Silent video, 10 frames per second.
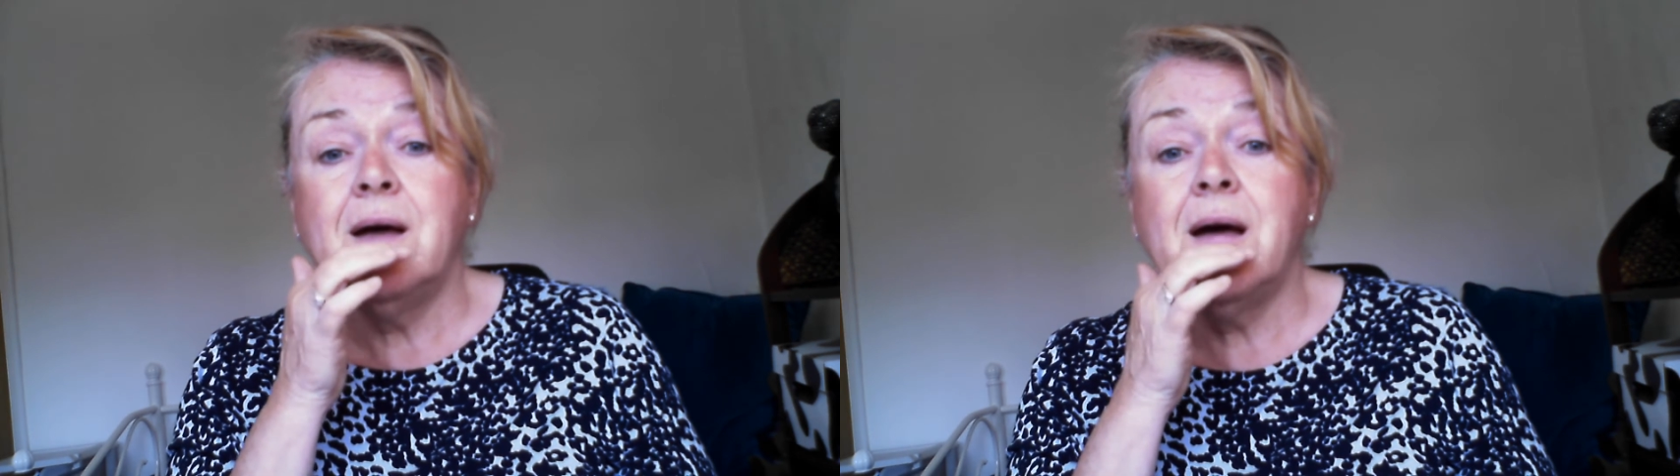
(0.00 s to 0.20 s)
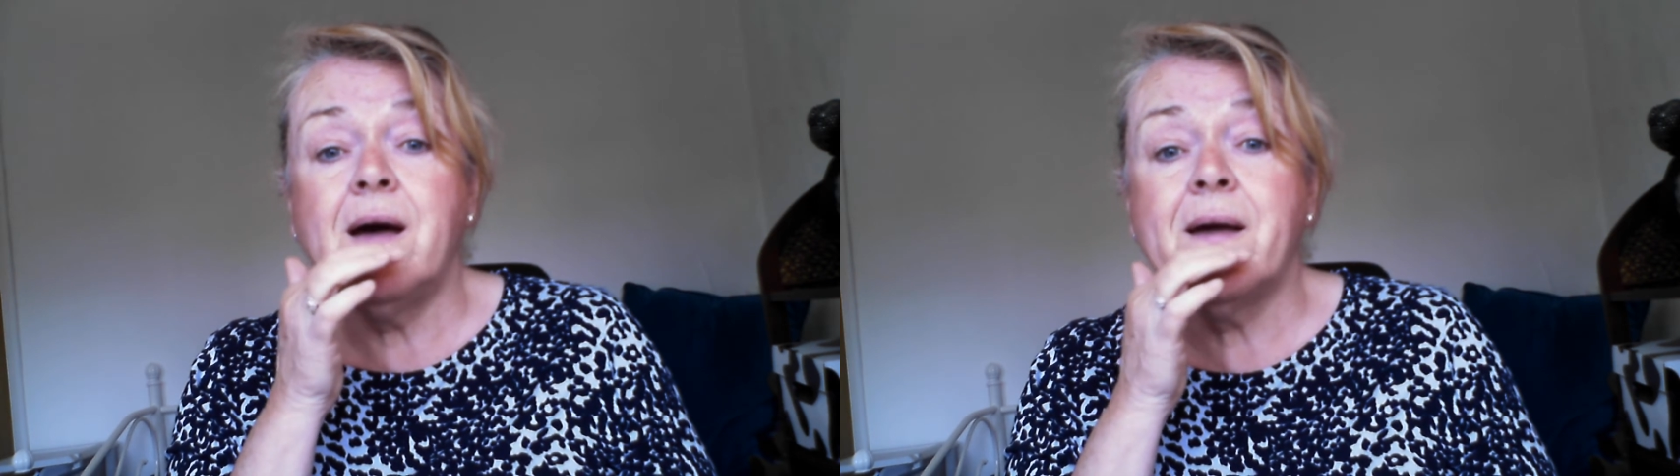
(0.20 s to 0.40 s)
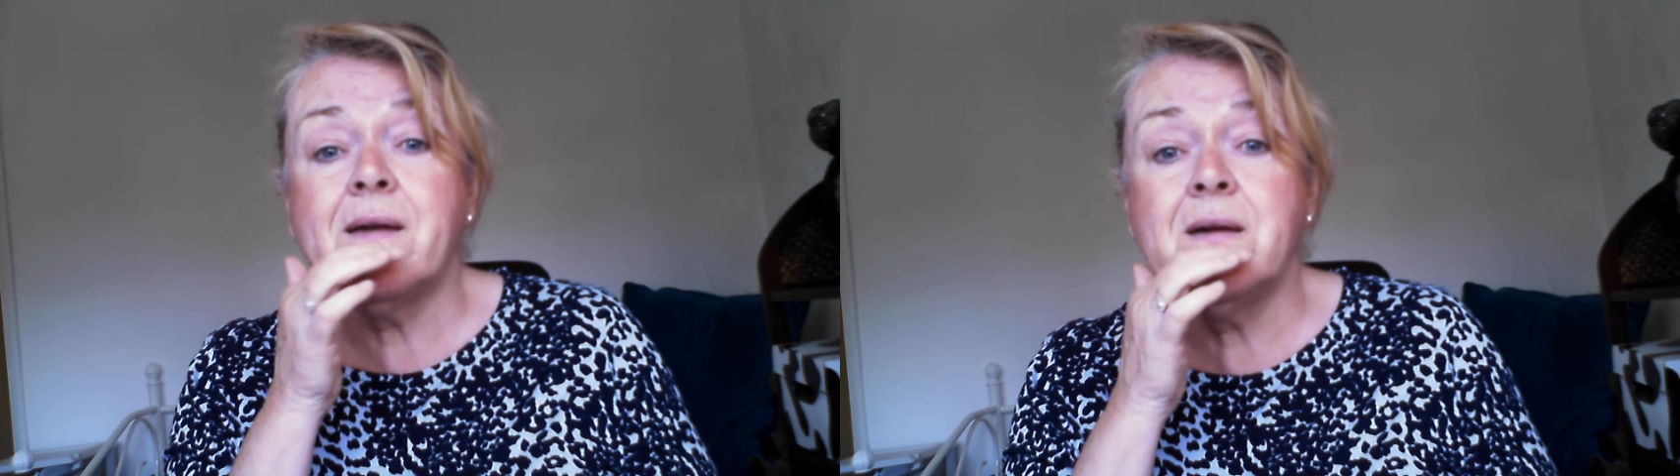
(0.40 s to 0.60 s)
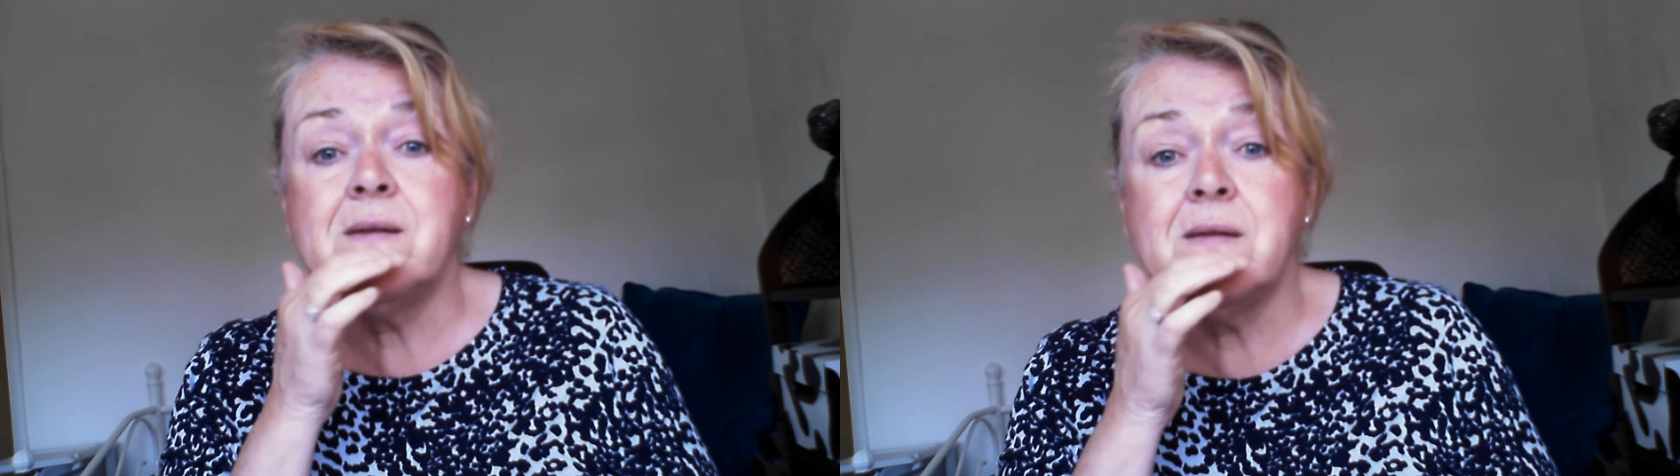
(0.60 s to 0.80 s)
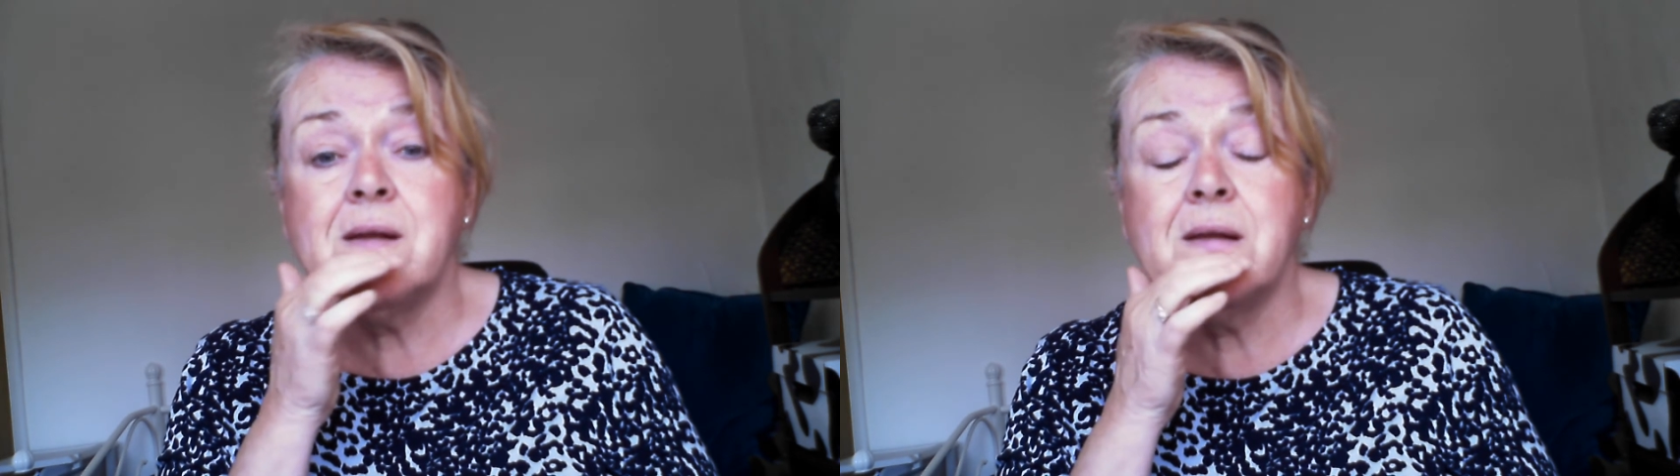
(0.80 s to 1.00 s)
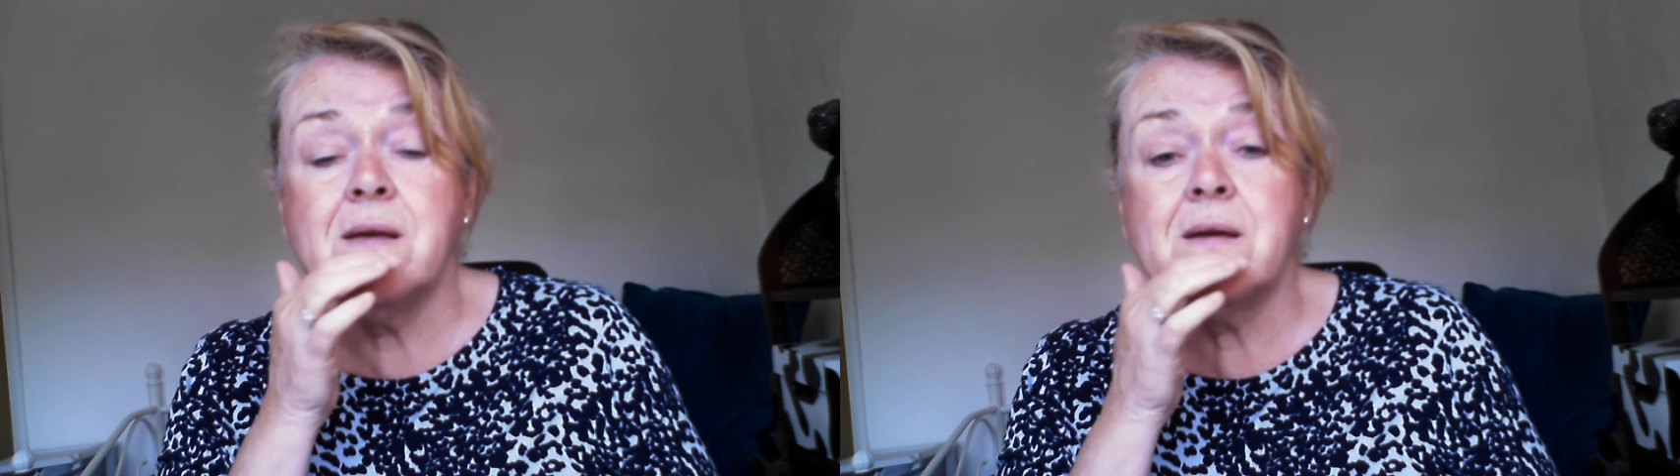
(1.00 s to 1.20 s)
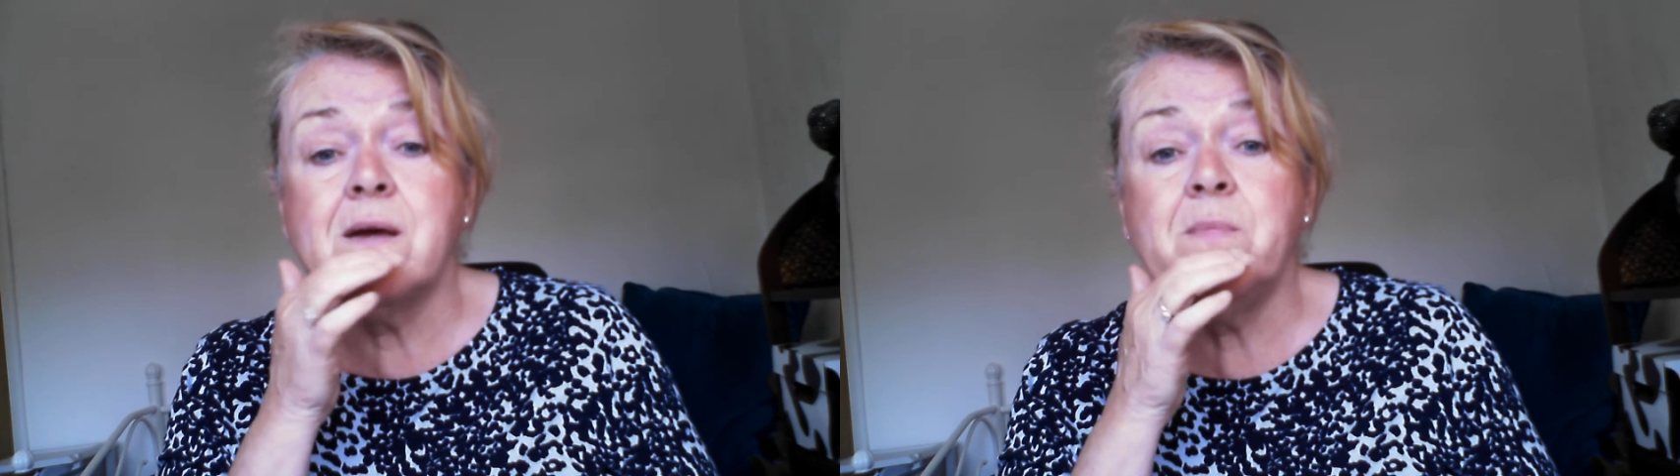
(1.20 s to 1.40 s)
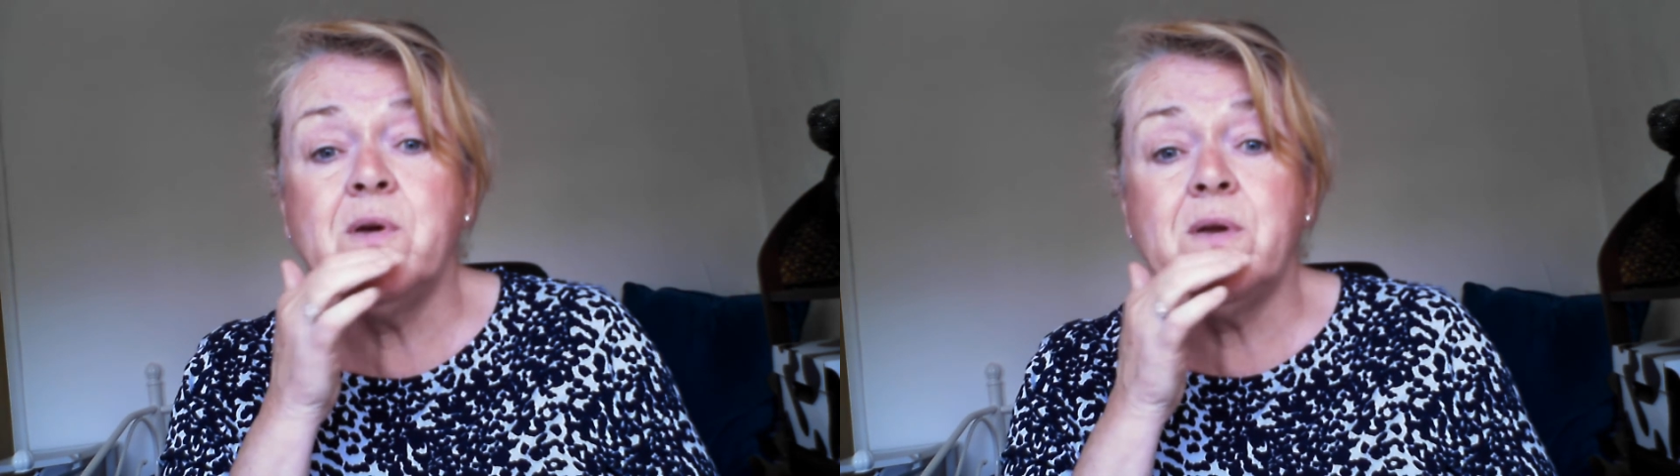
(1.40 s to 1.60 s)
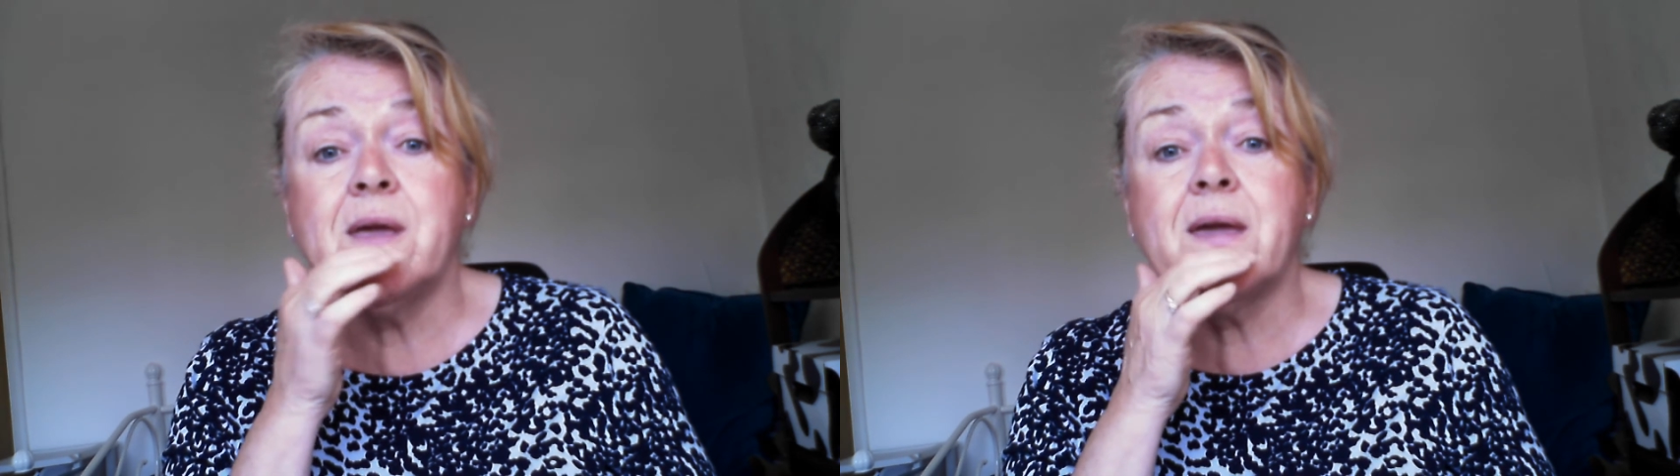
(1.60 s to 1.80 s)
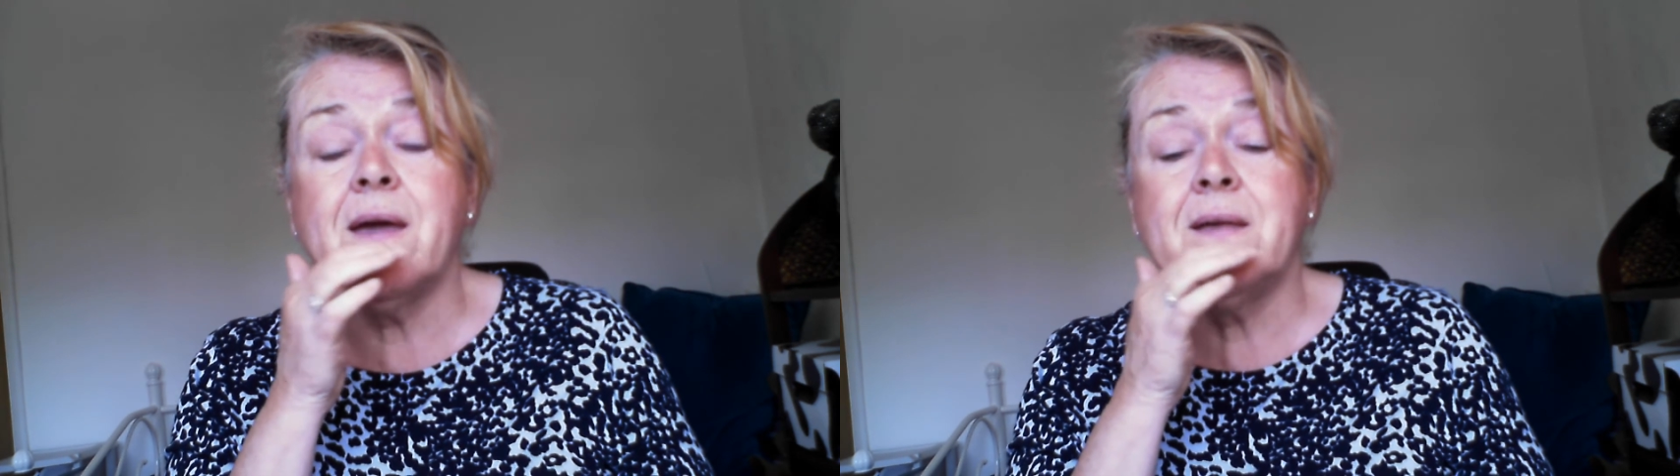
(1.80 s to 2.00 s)
I can
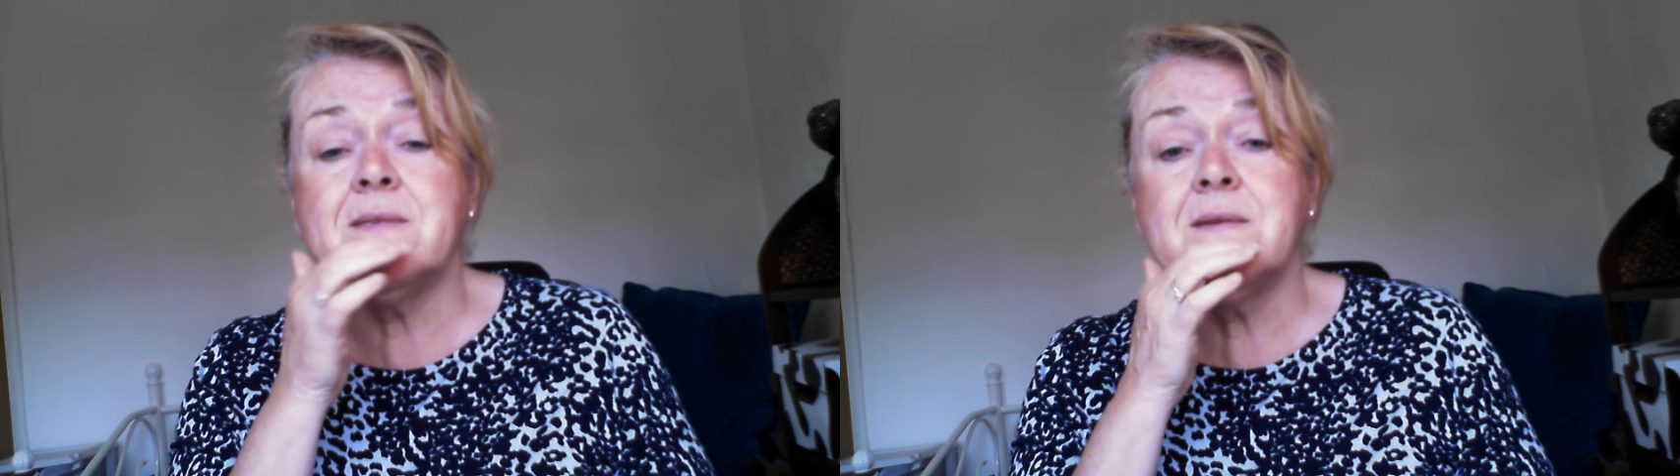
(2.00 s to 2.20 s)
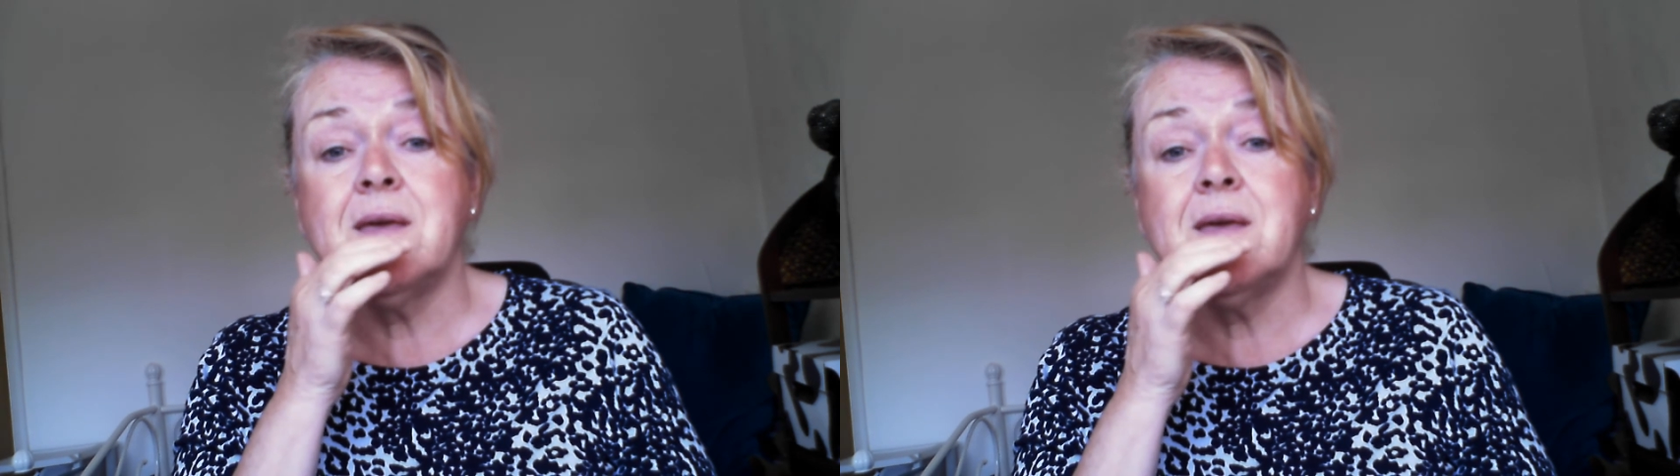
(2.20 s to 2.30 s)
communicate